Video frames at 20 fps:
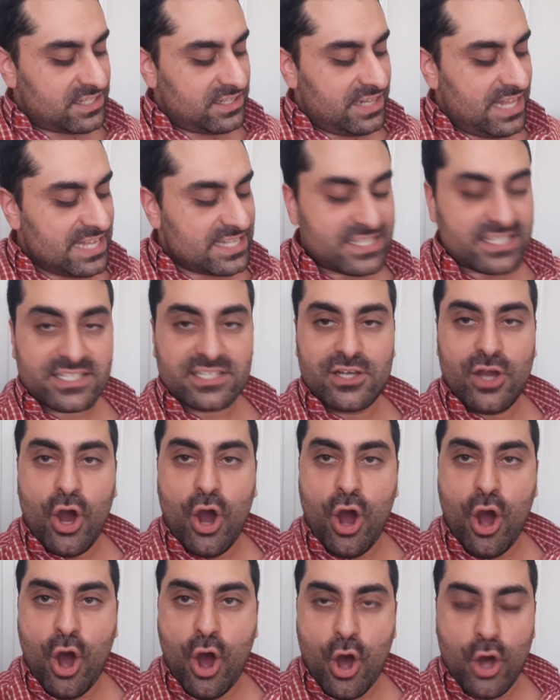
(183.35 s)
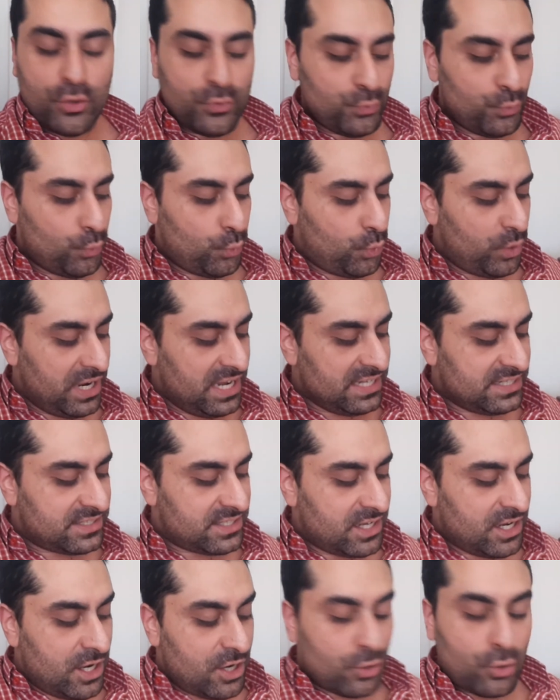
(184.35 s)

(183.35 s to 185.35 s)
let's go on with